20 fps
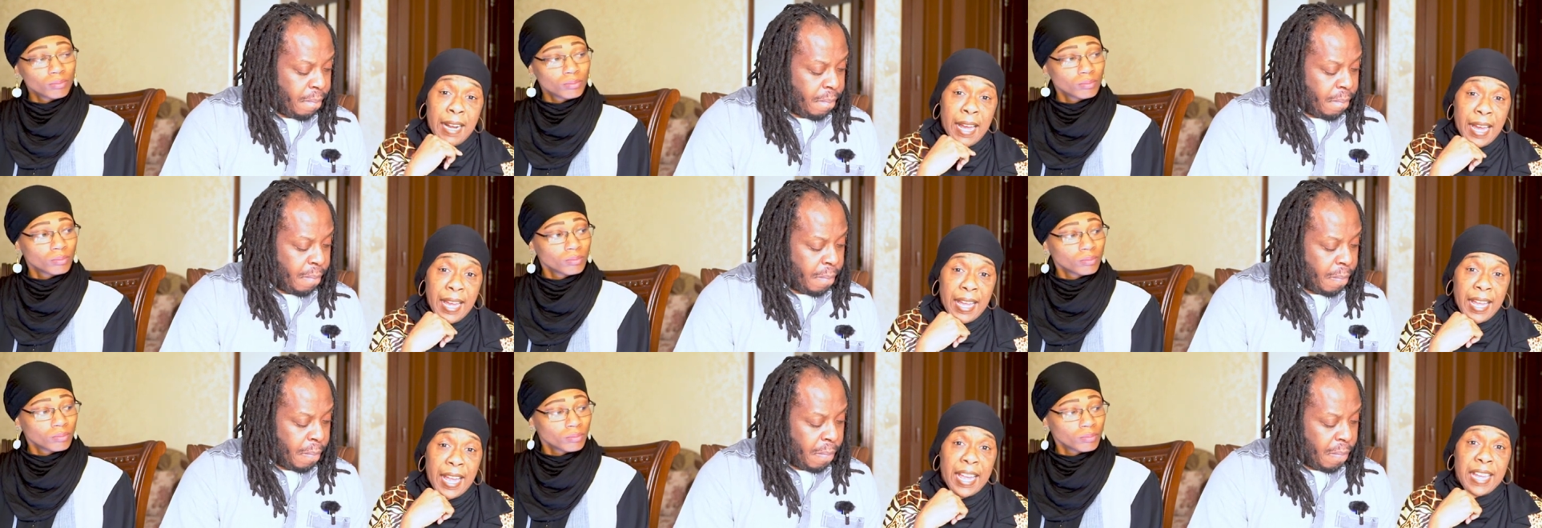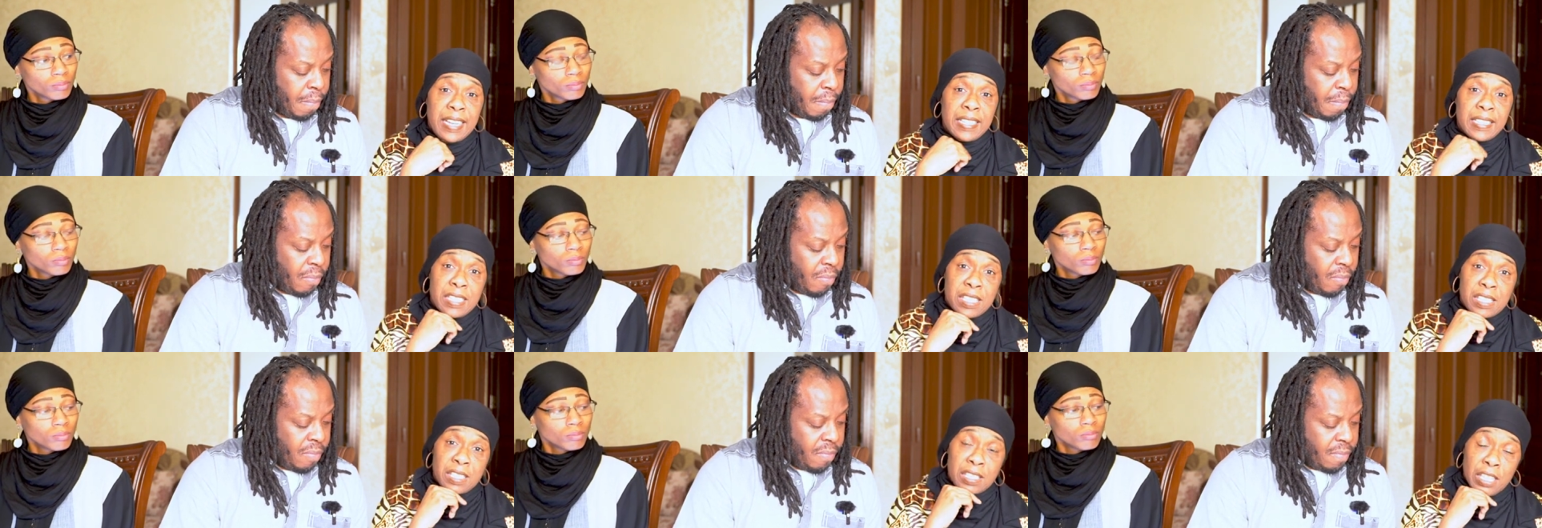Speaker 1: I
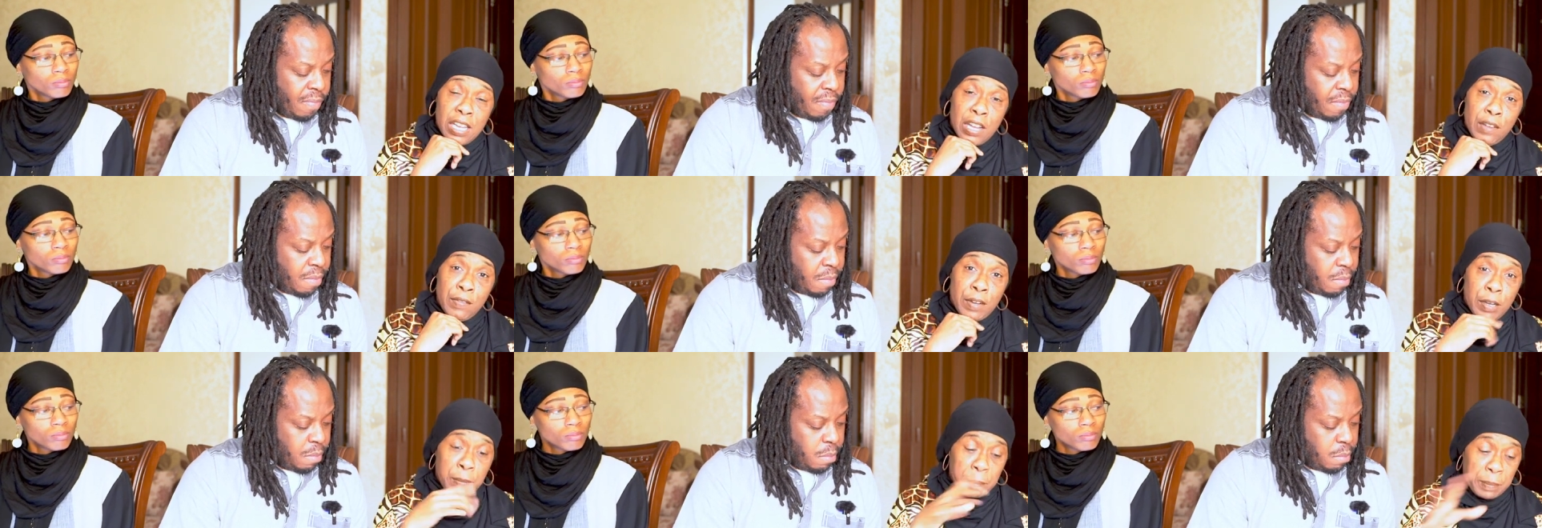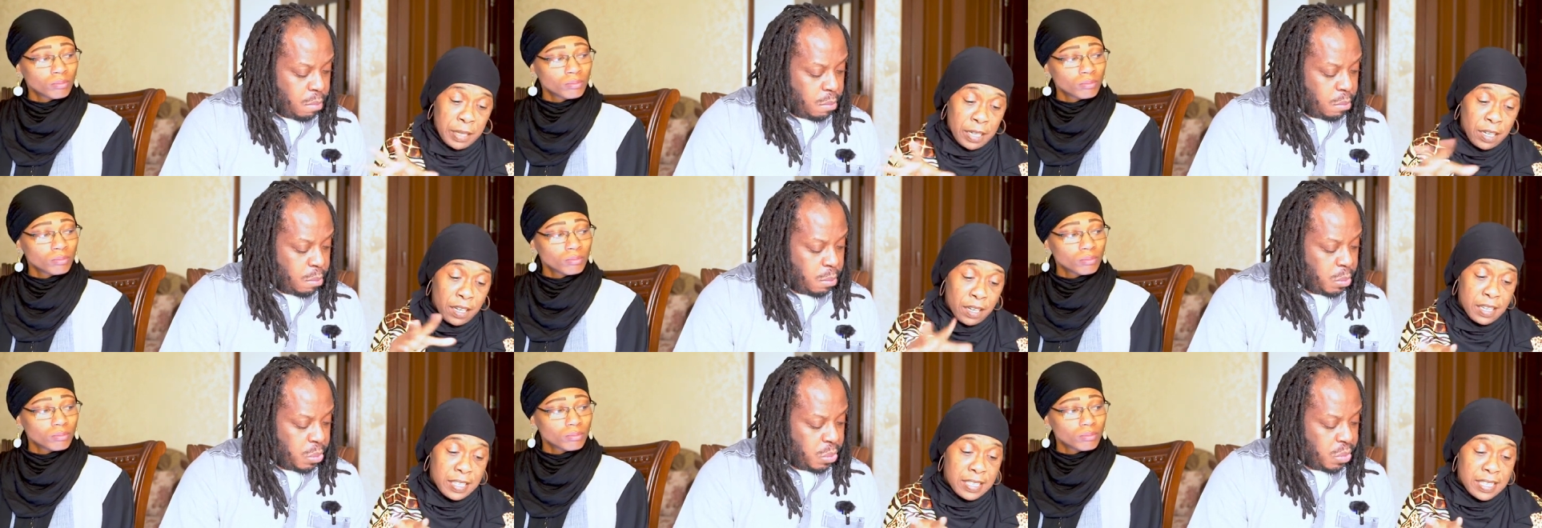had discovered
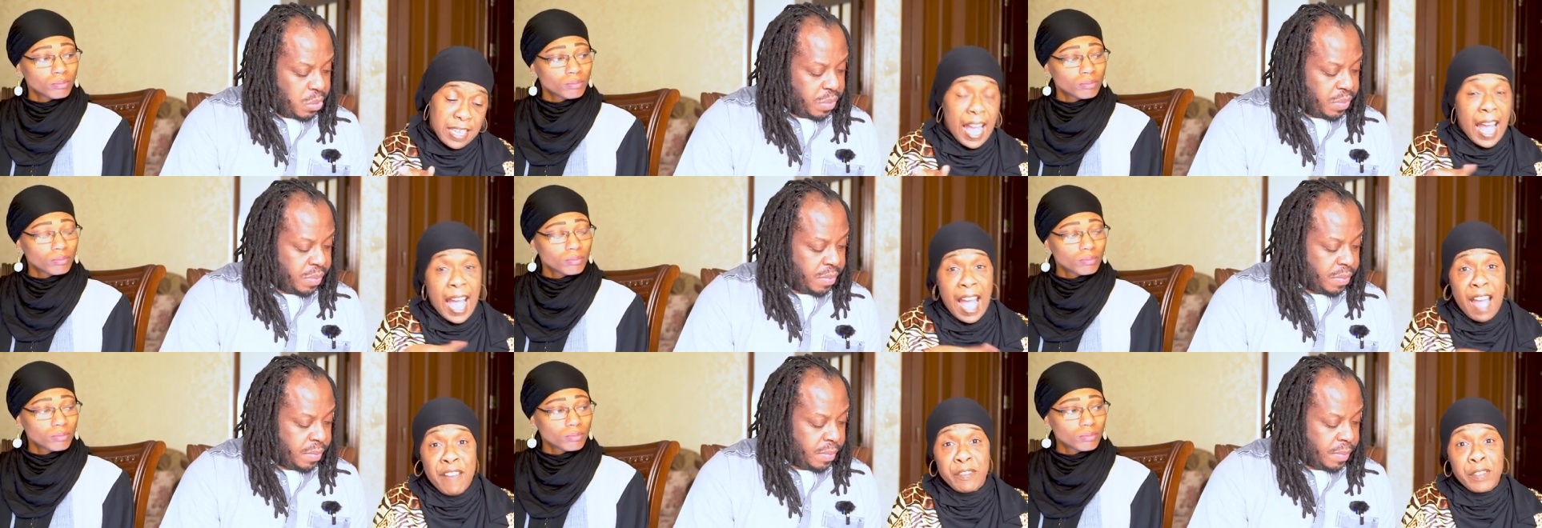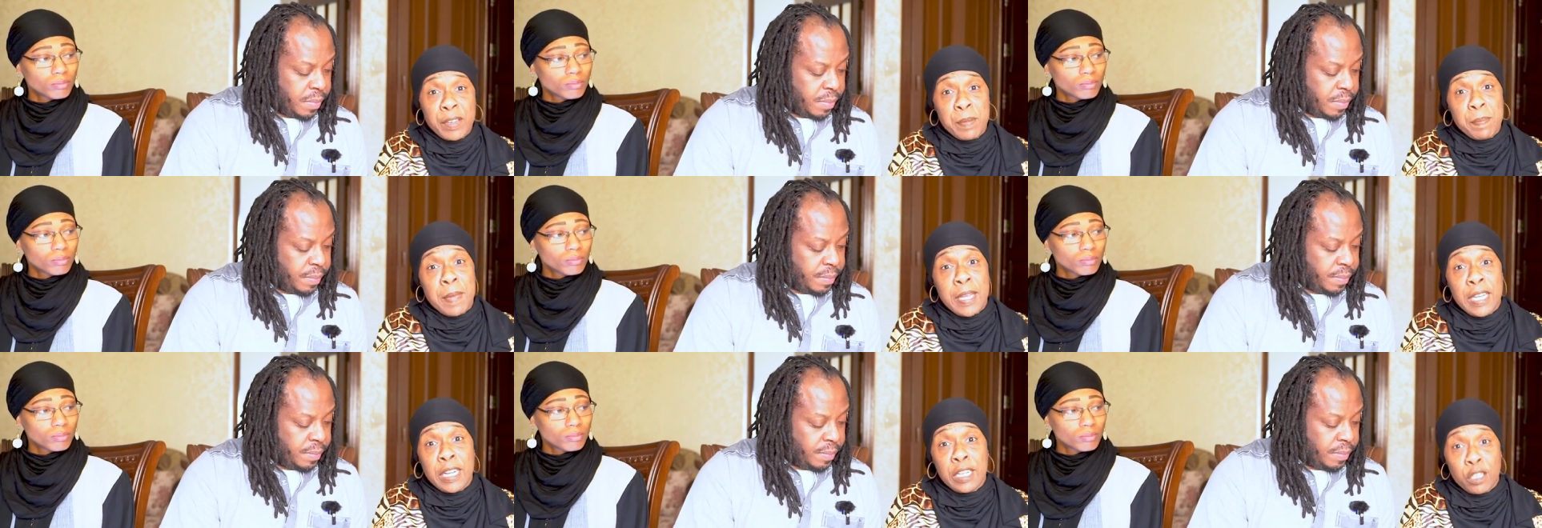because I've
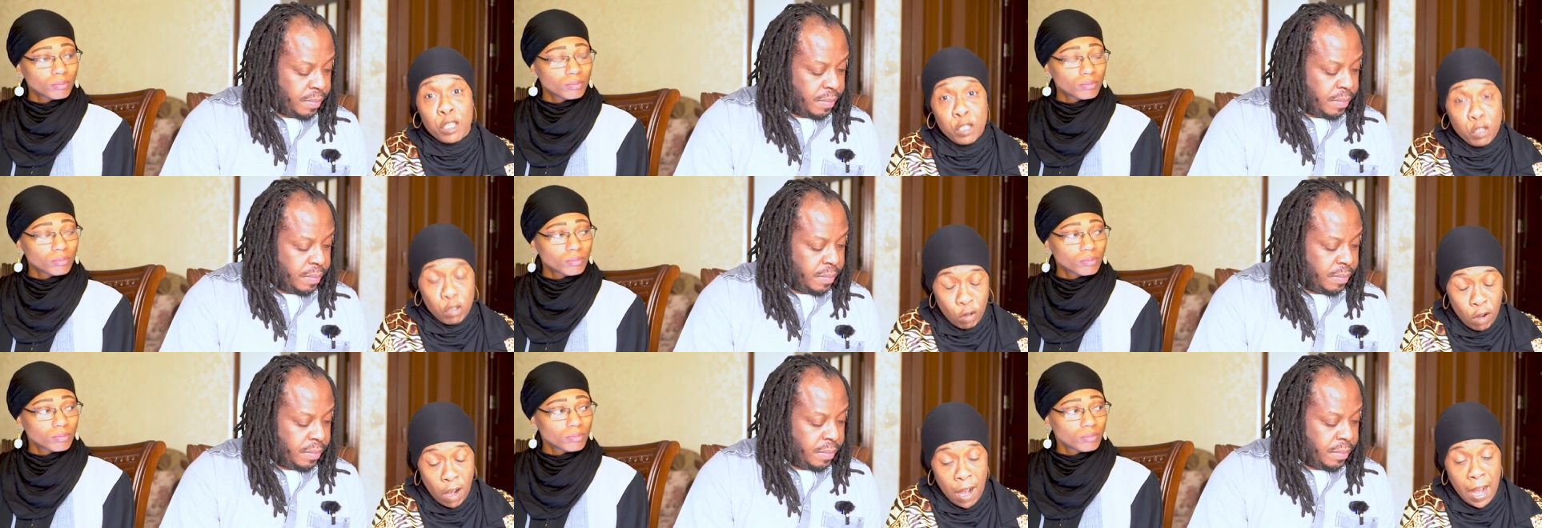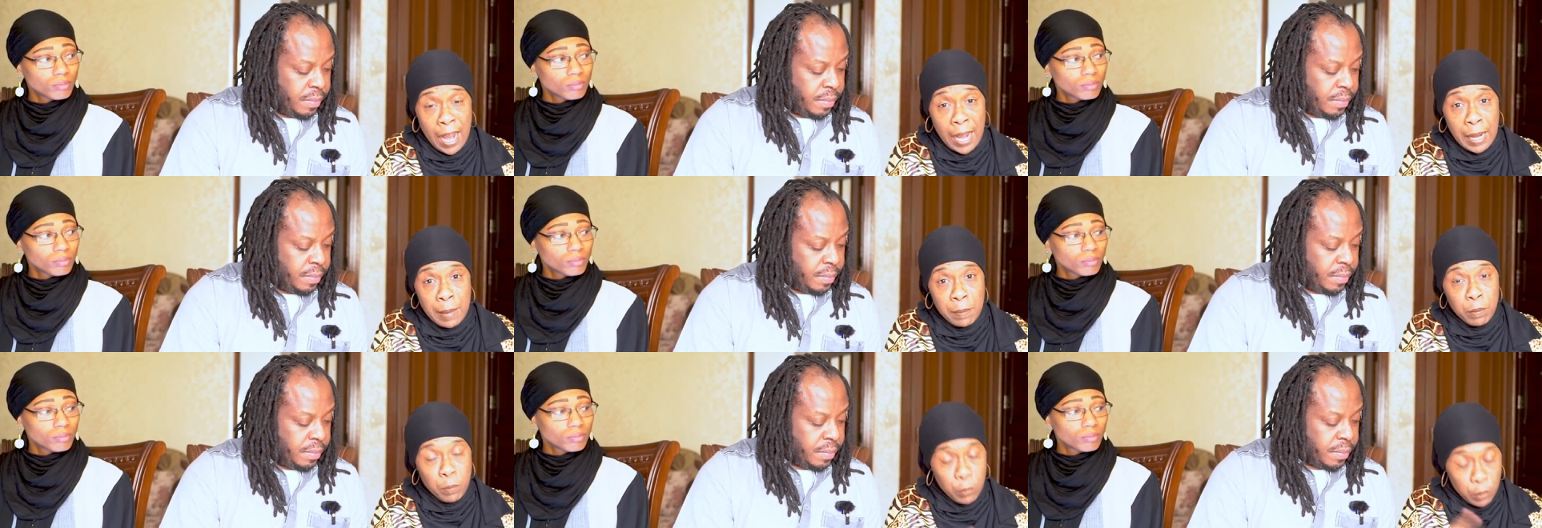committed a
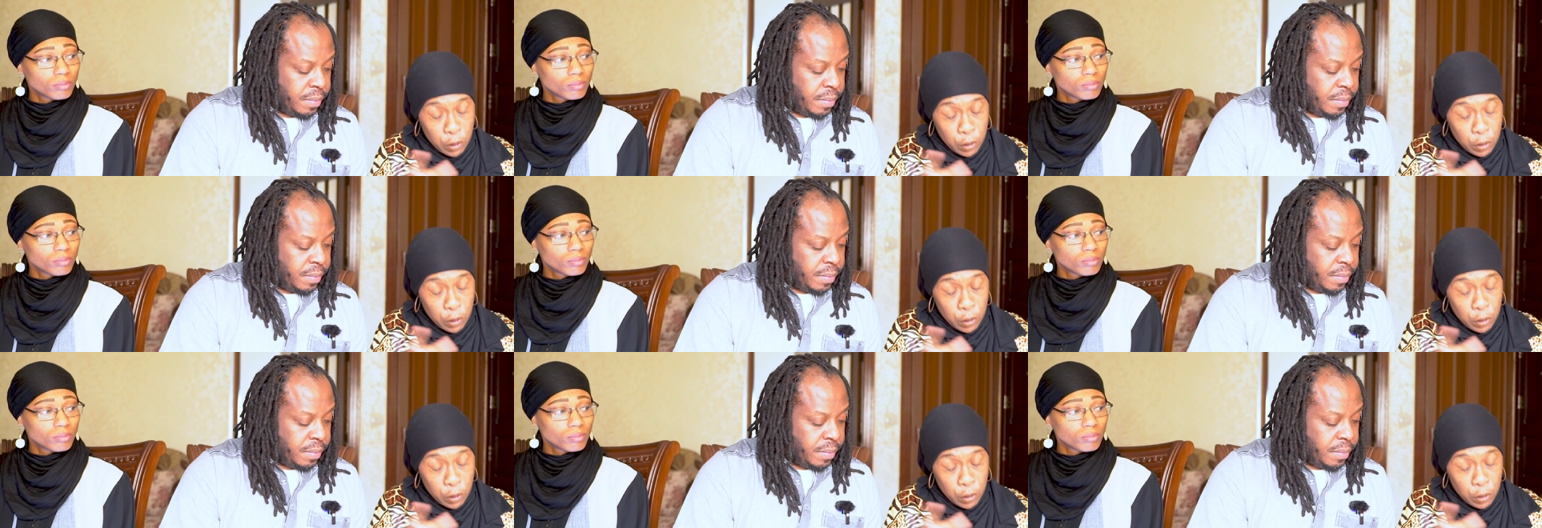crime,